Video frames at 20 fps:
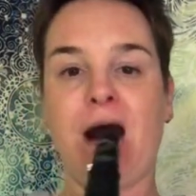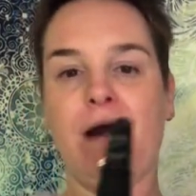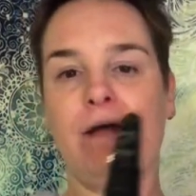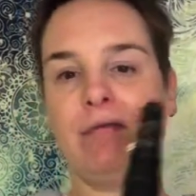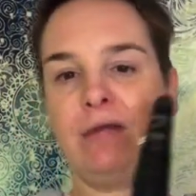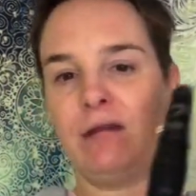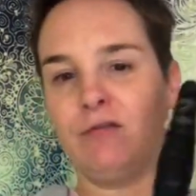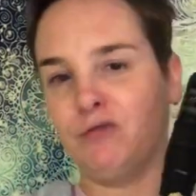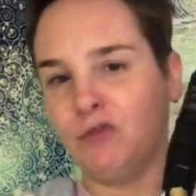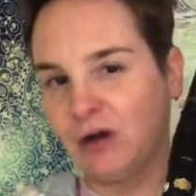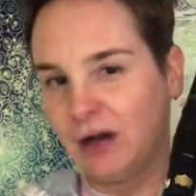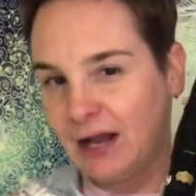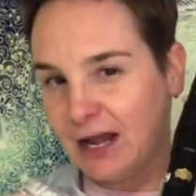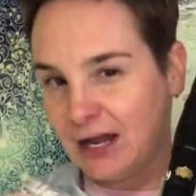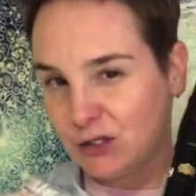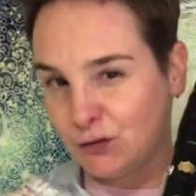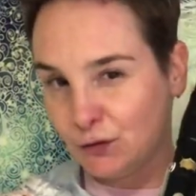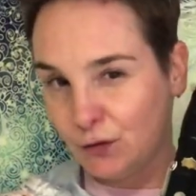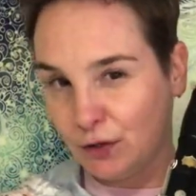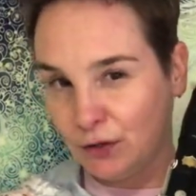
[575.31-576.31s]
And then for the
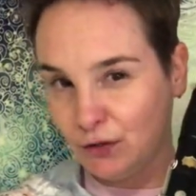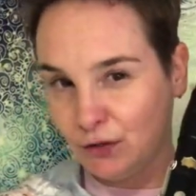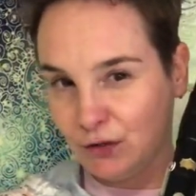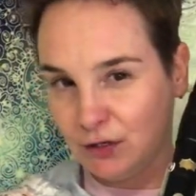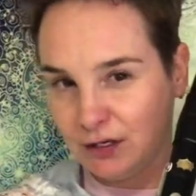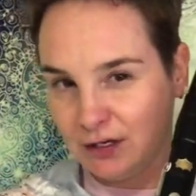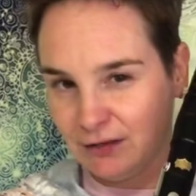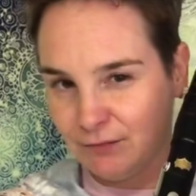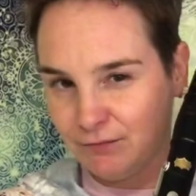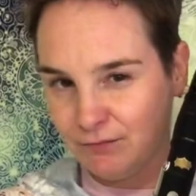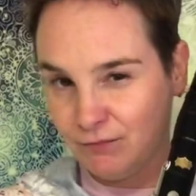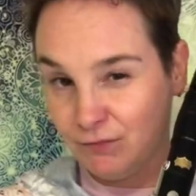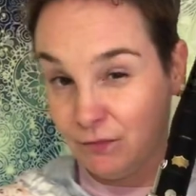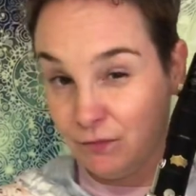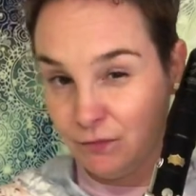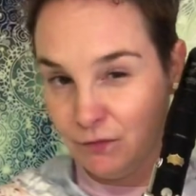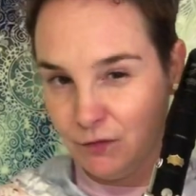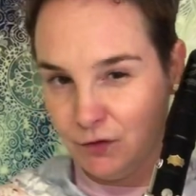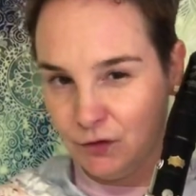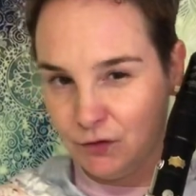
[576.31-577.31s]
last one, you can
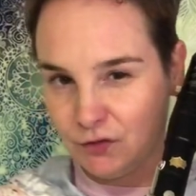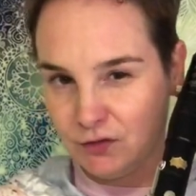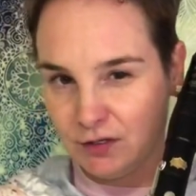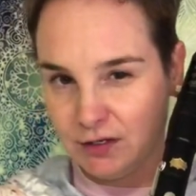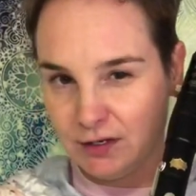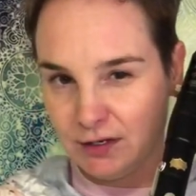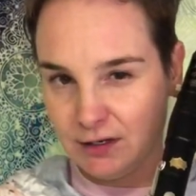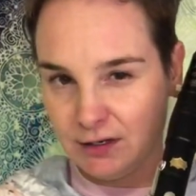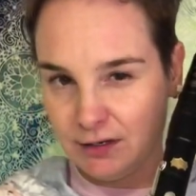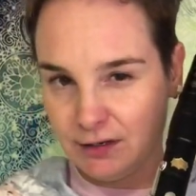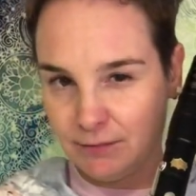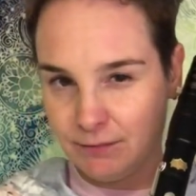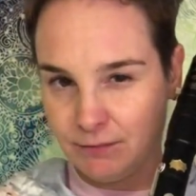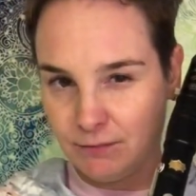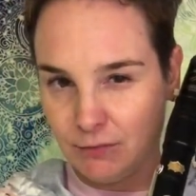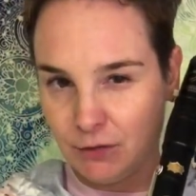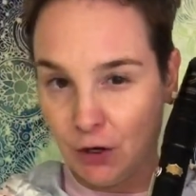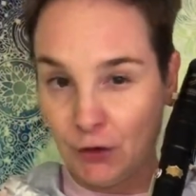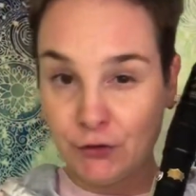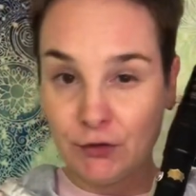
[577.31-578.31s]
use the
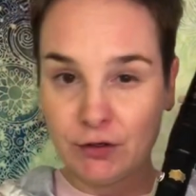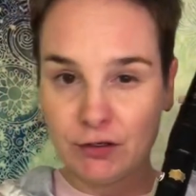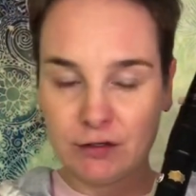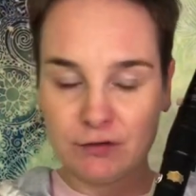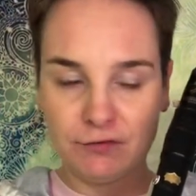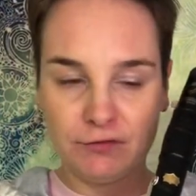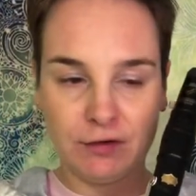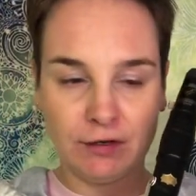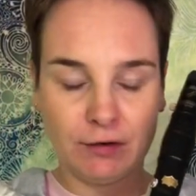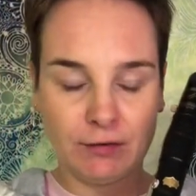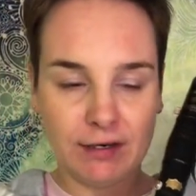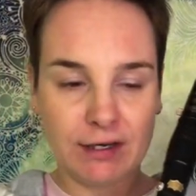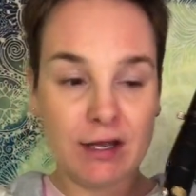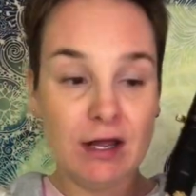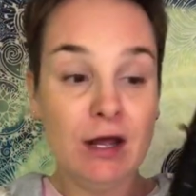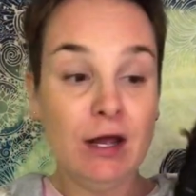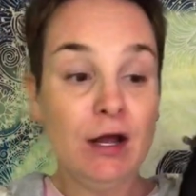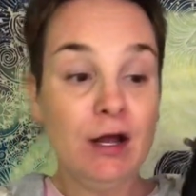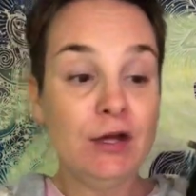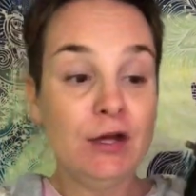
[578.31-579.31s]
alternative fingering.
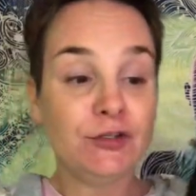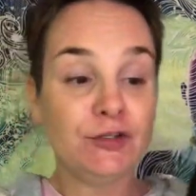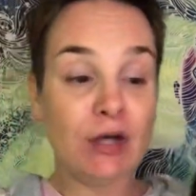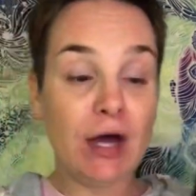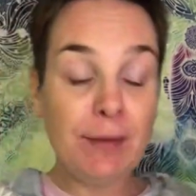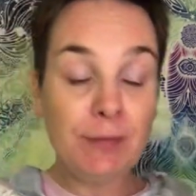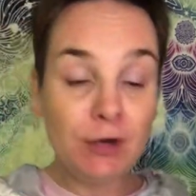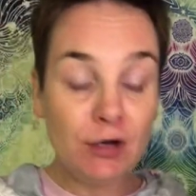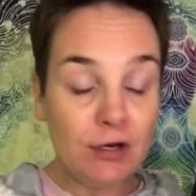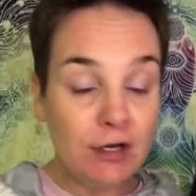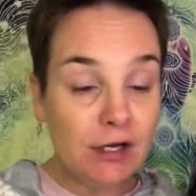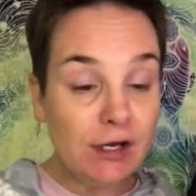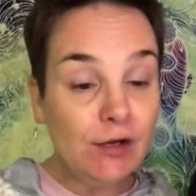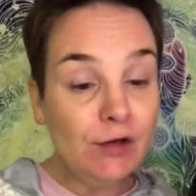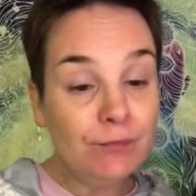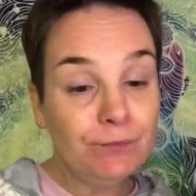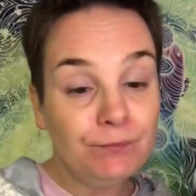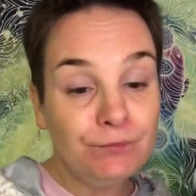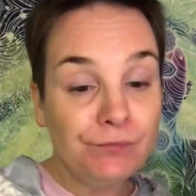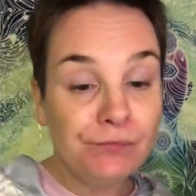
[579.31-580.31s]
So I'm
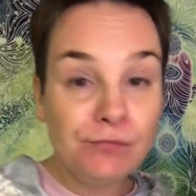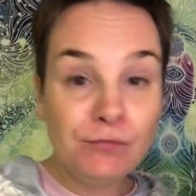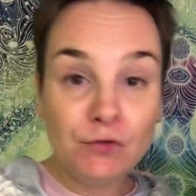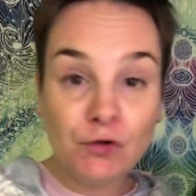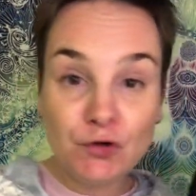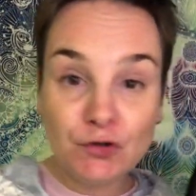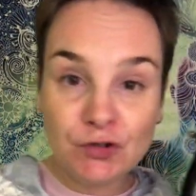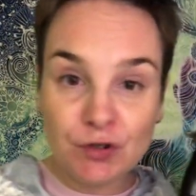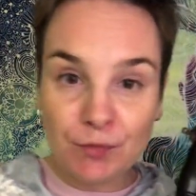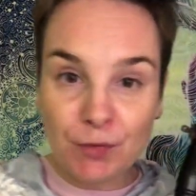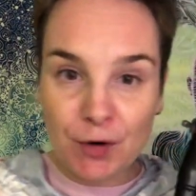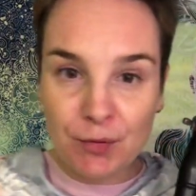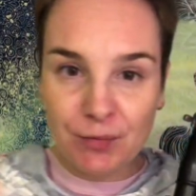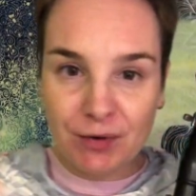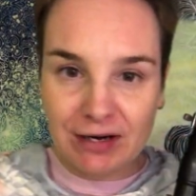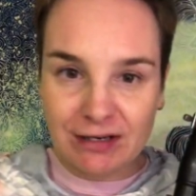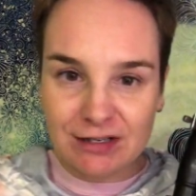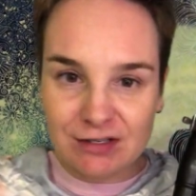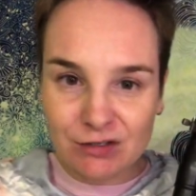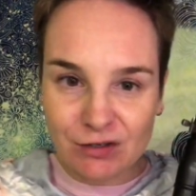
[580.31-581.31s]
gonna do some more
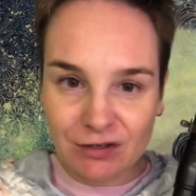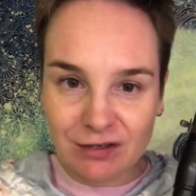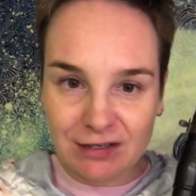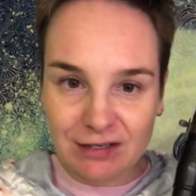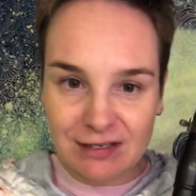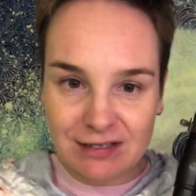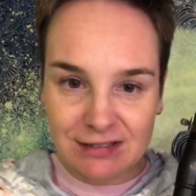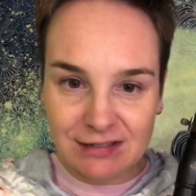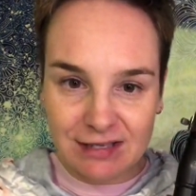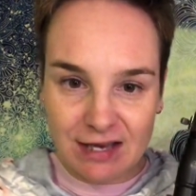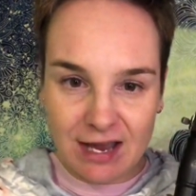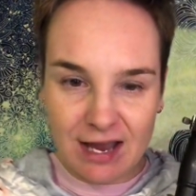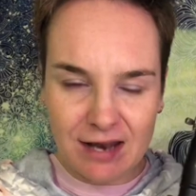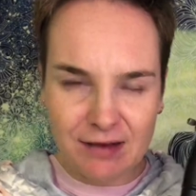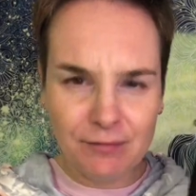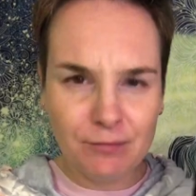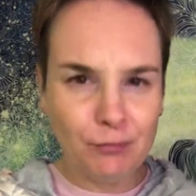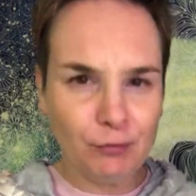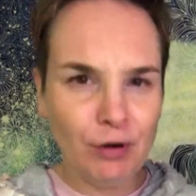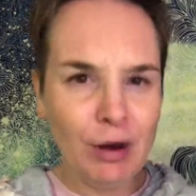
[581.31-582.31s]
practice on this
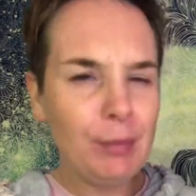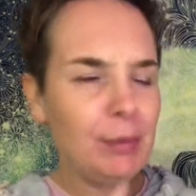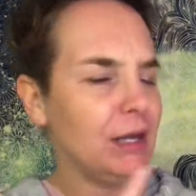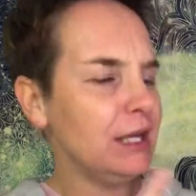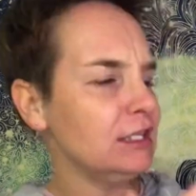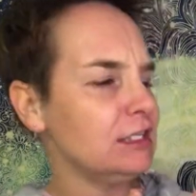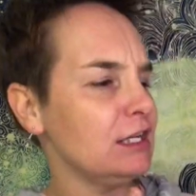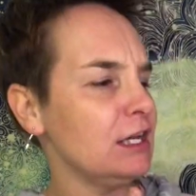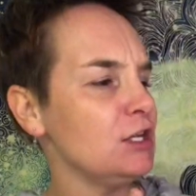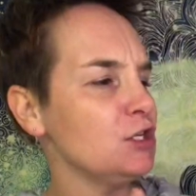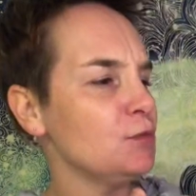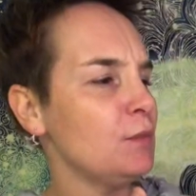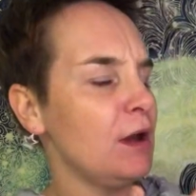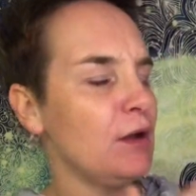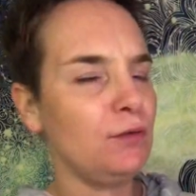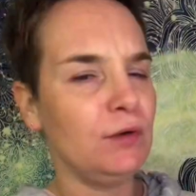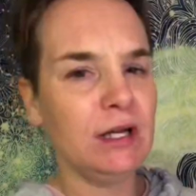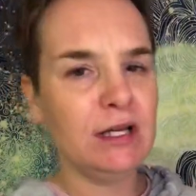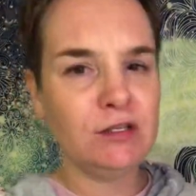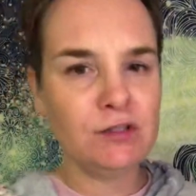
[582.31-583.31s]
and probably change my
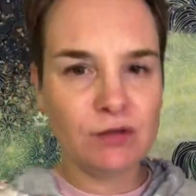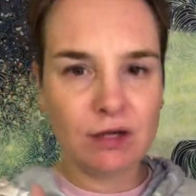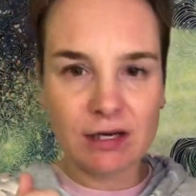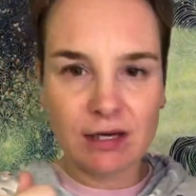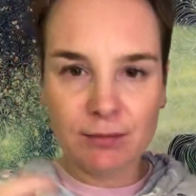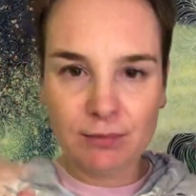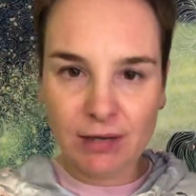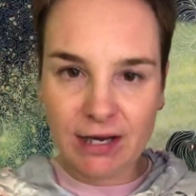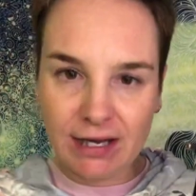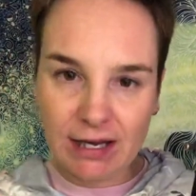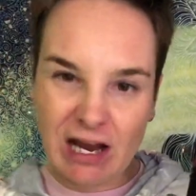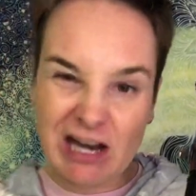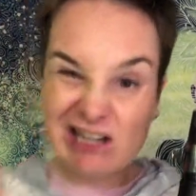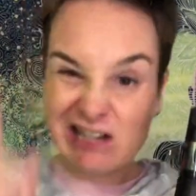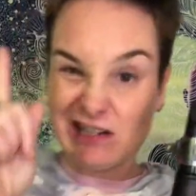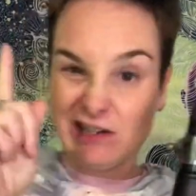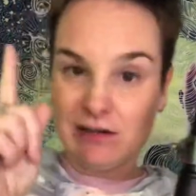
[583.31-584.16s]
reed so I can like